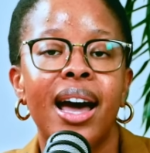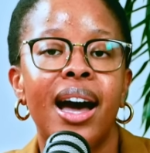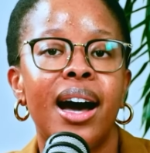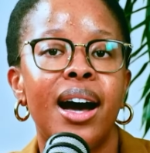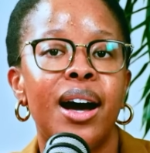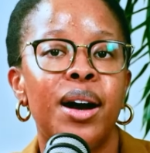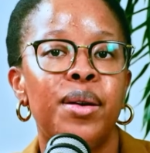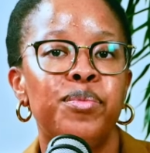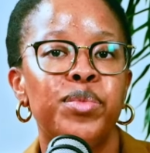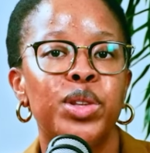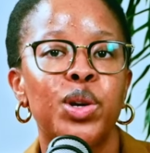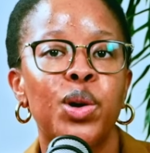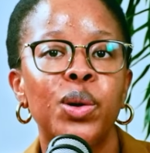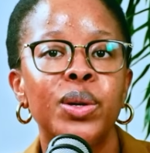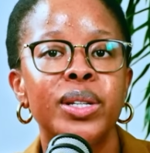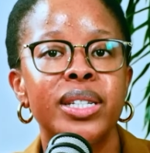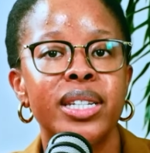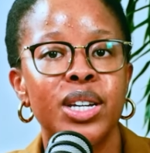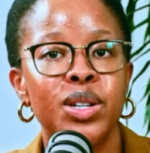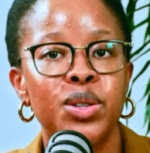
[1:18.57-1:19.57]
Nicole
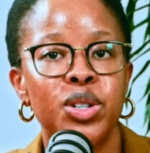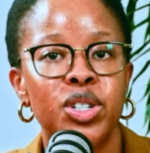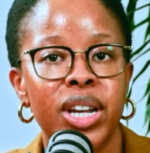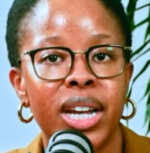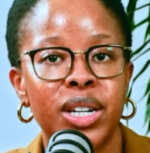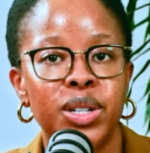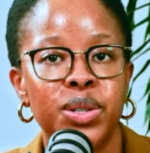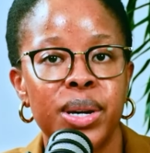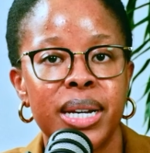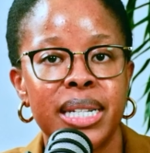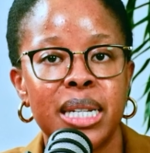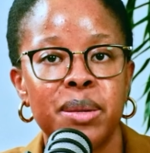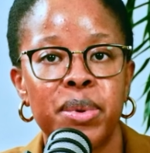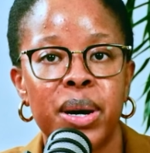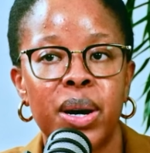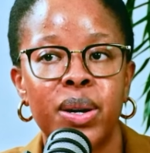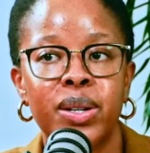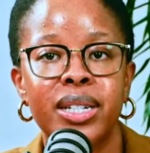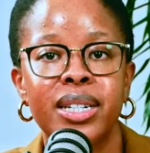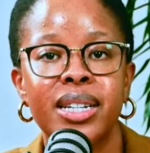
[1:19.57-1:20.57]
is here to chat to us
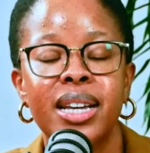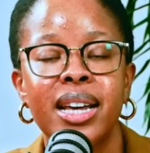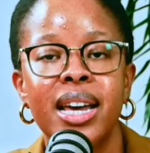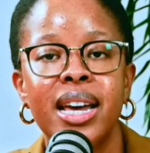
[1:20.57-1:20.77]
about